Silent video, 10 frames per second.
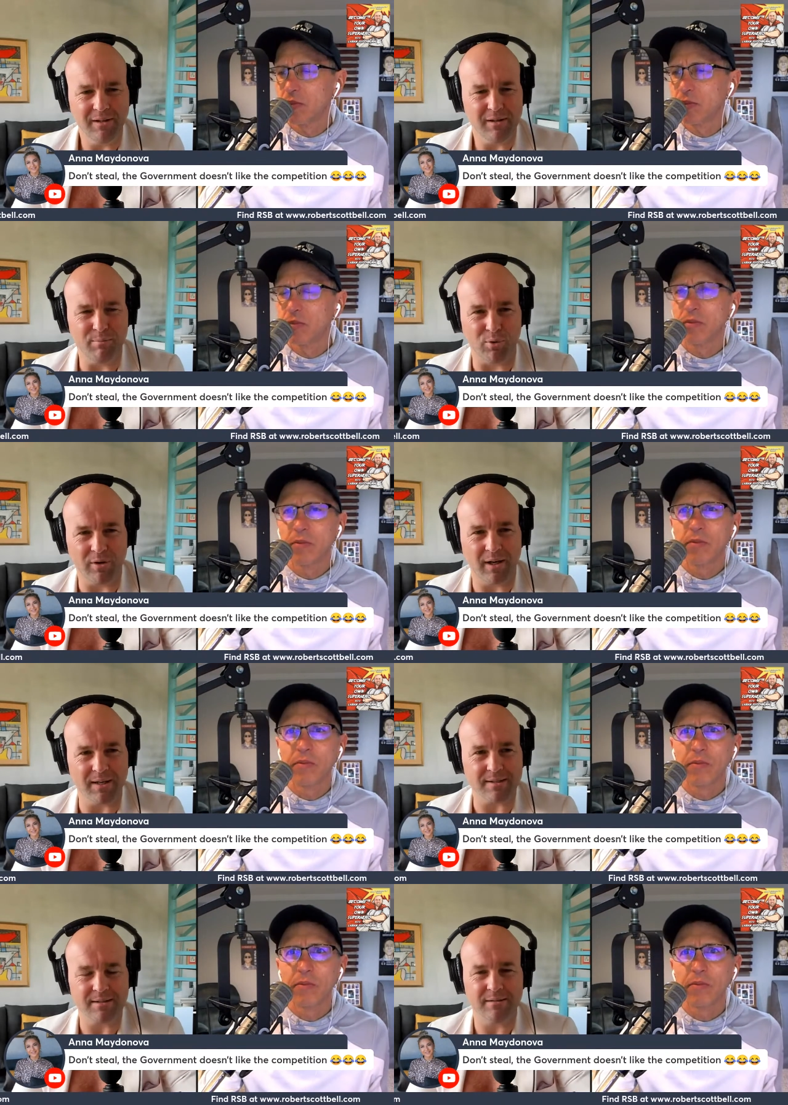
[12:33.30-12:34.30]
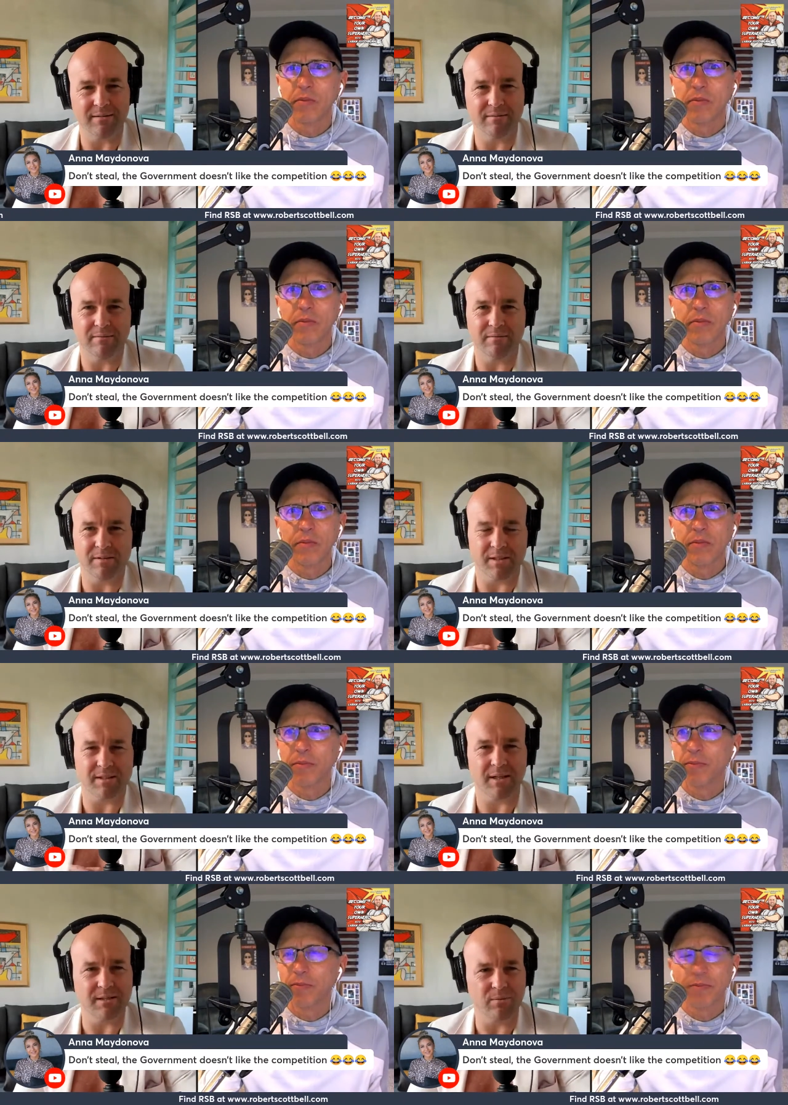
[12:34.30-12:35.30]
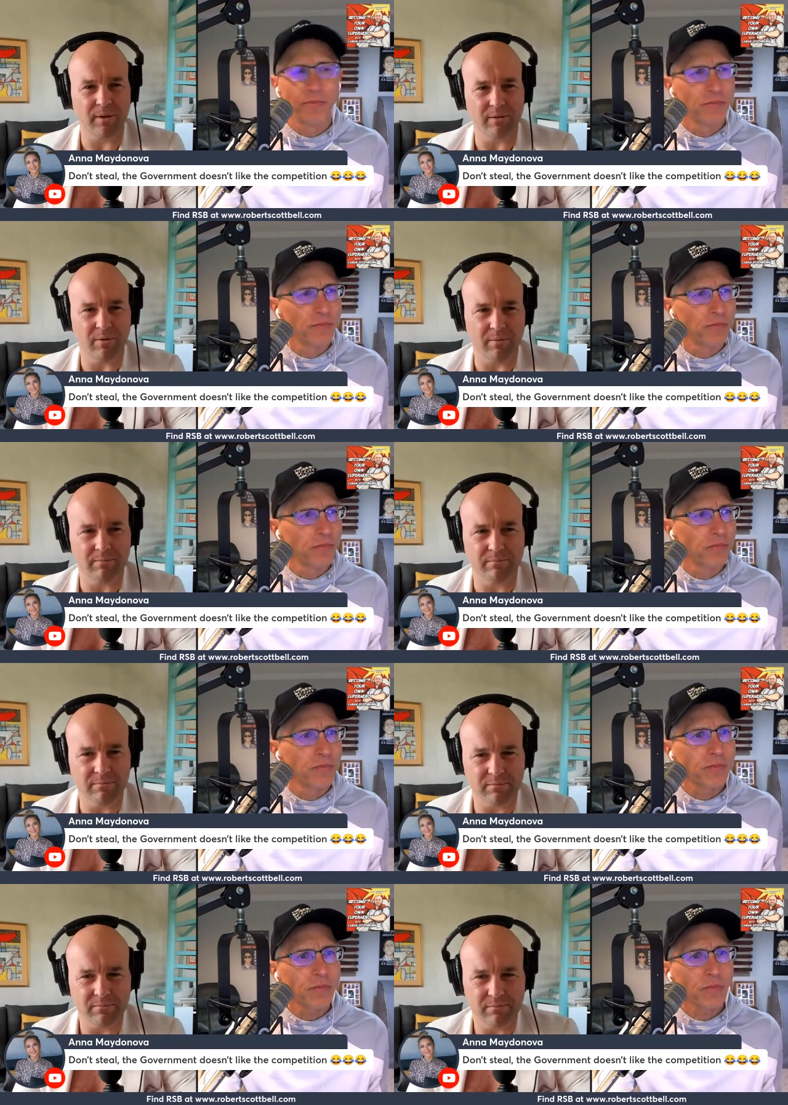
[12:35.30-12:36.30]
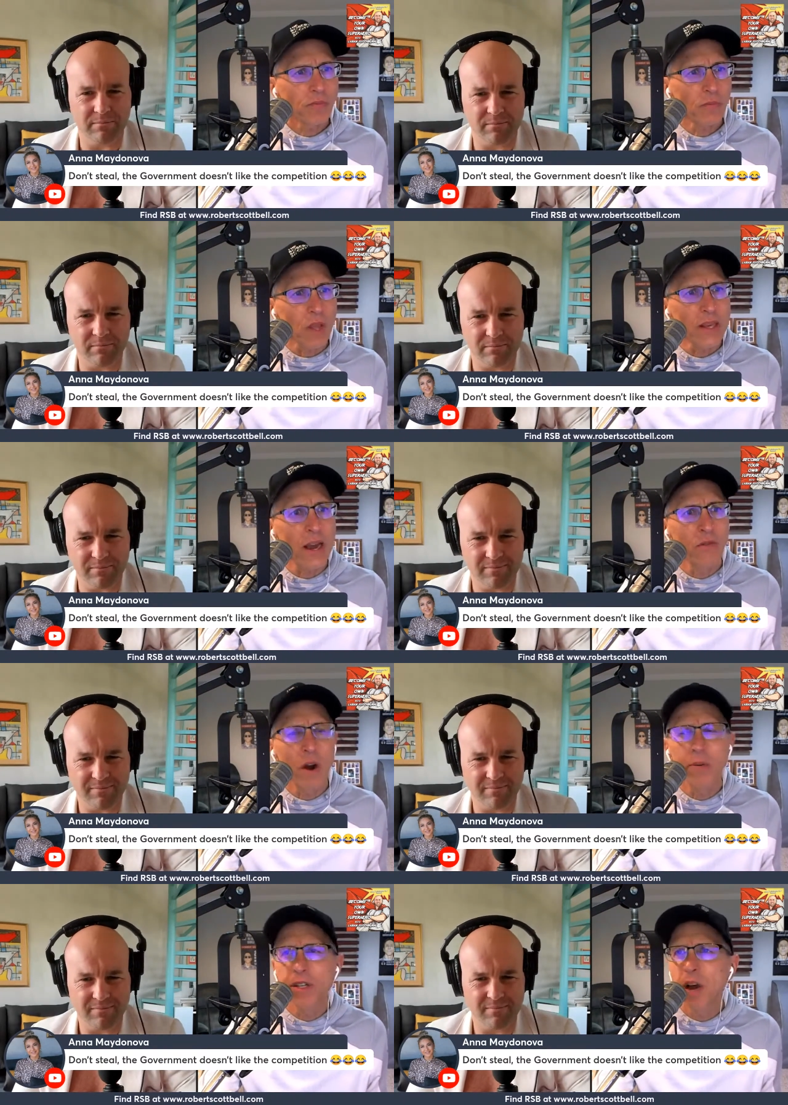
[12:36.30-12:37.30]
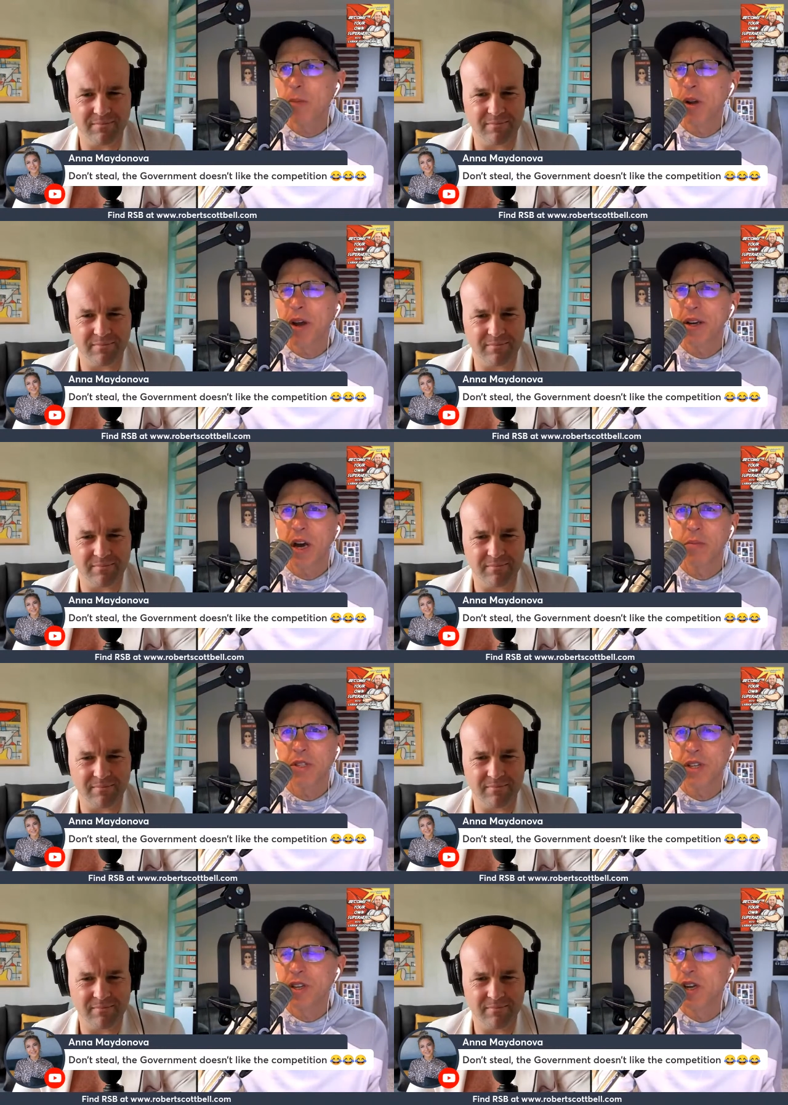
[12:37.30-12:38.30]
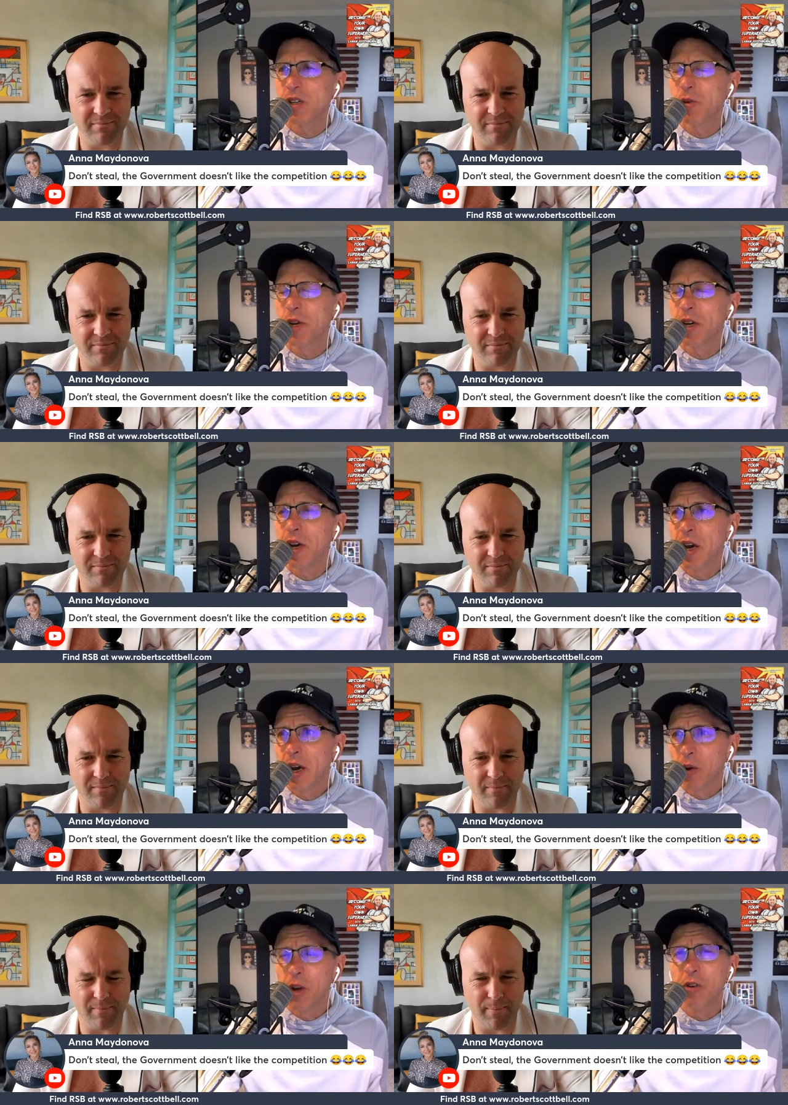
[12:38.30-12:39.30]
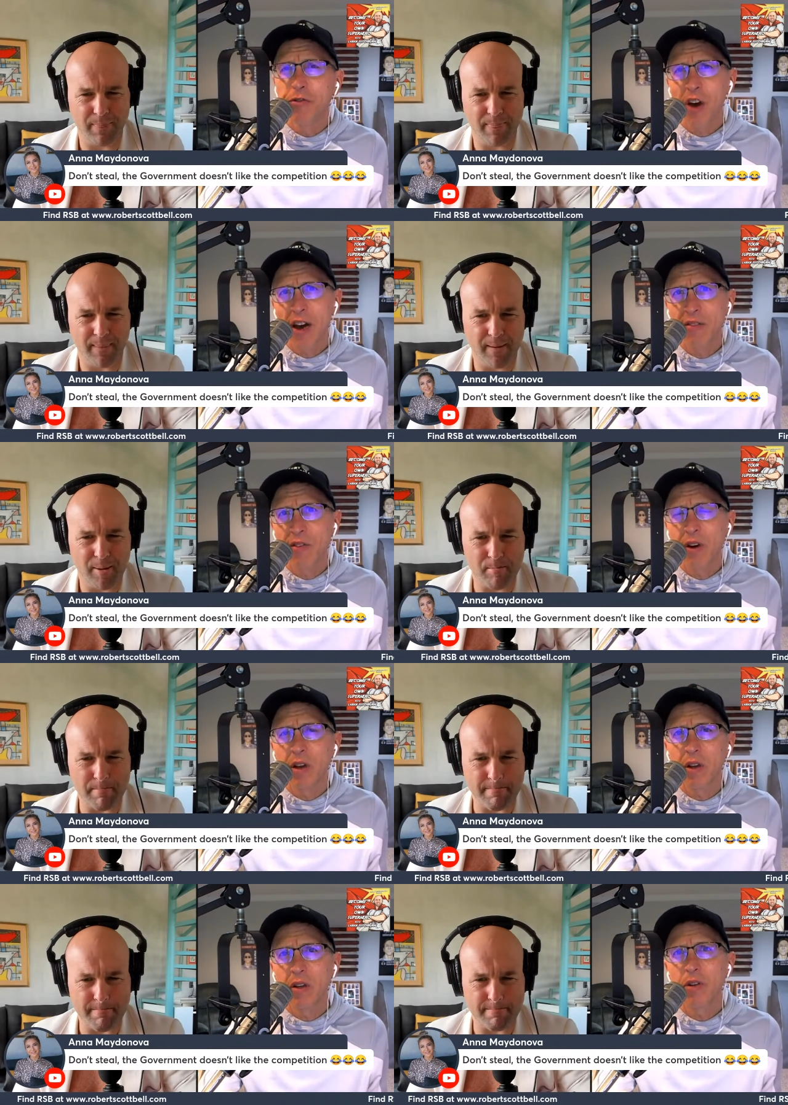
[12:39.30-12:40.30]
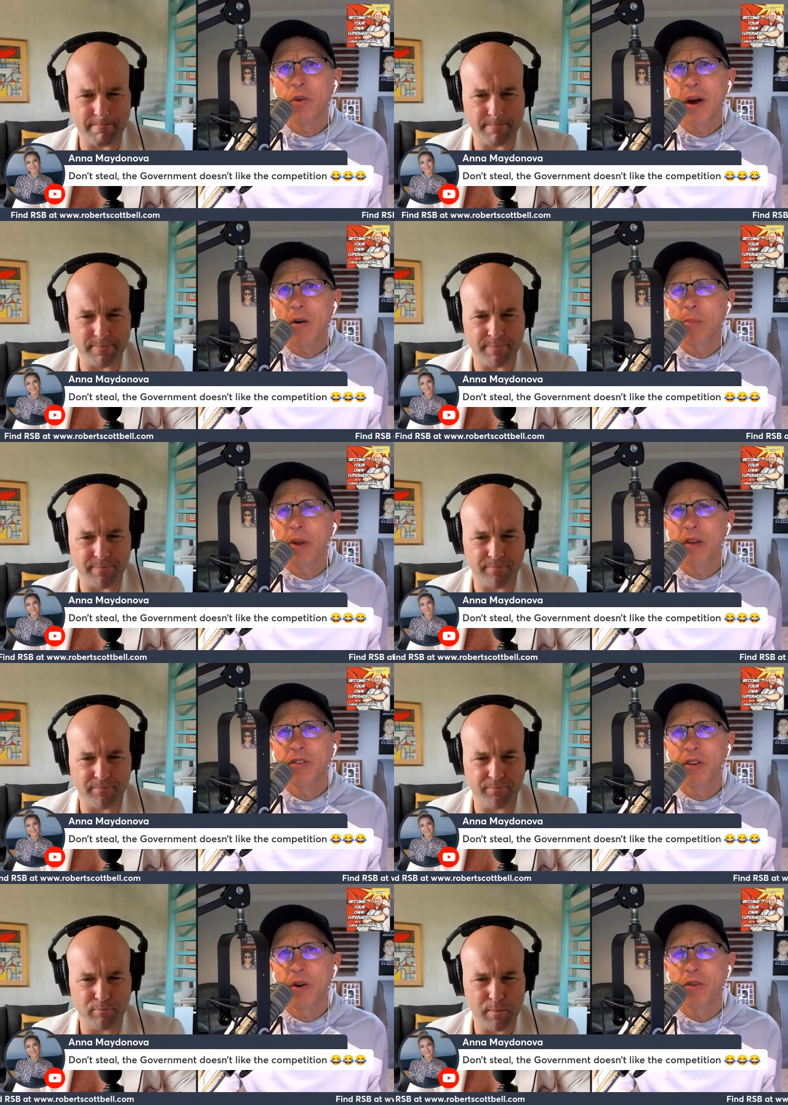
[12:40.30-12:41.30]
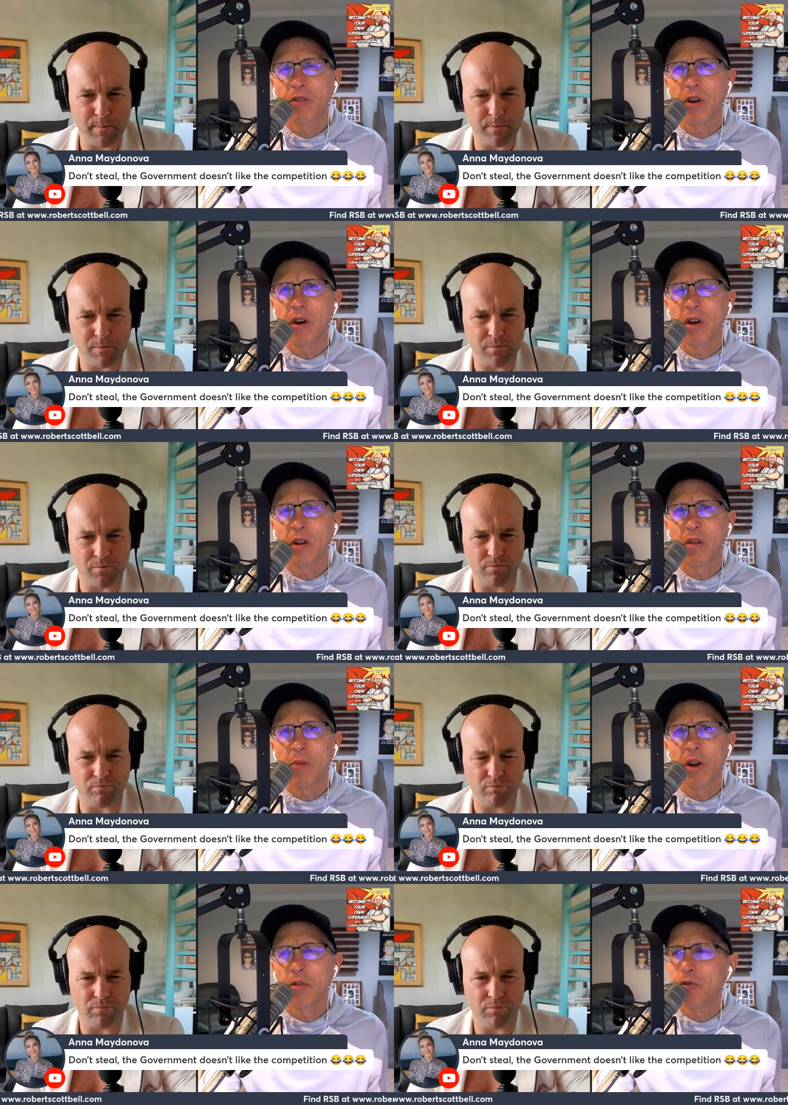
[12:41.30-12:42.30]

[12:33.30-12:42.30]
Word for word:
Speaker 1: You broadcast six days a week, Rob?
Speaker 2: Yeah, robertscottbell.com, six days a week. We do five uh, two hour plus shows uh, Monday through